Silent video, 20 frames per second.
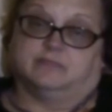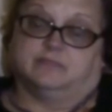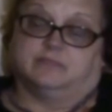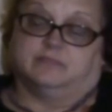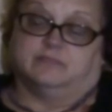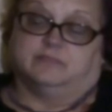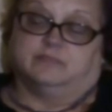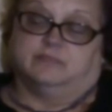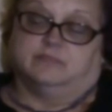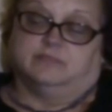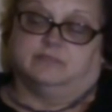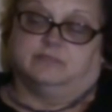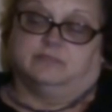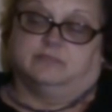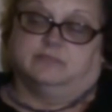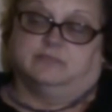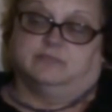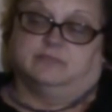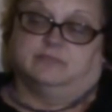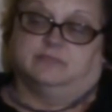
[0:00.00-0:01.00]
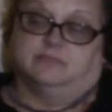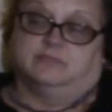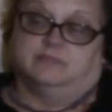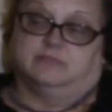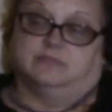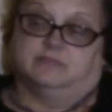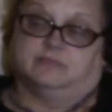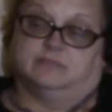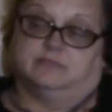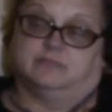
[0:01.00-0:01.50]

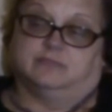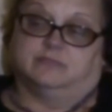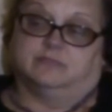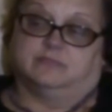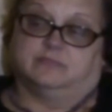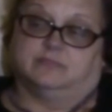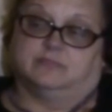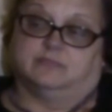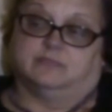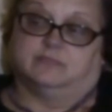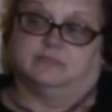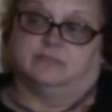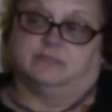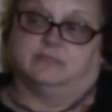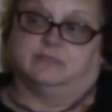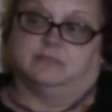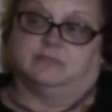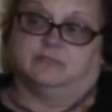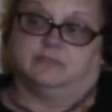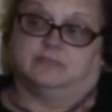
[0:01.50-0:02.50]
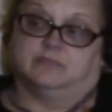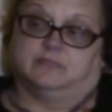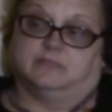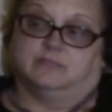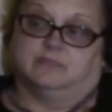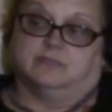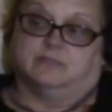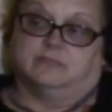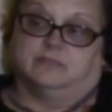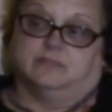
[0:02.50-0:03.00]

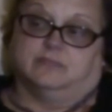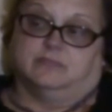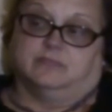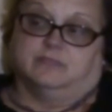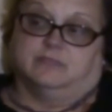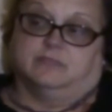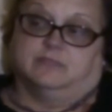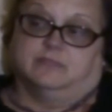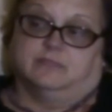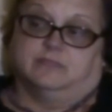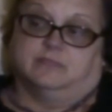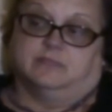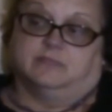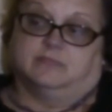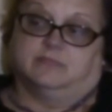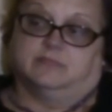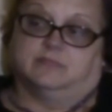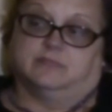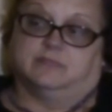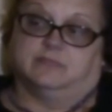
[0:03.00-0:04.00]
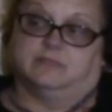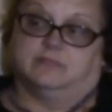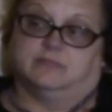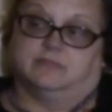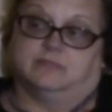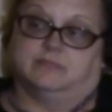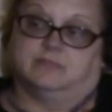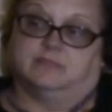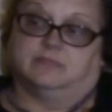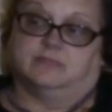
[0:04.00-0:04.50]

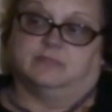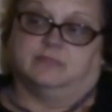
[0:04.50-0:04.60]
This person isn't speaking.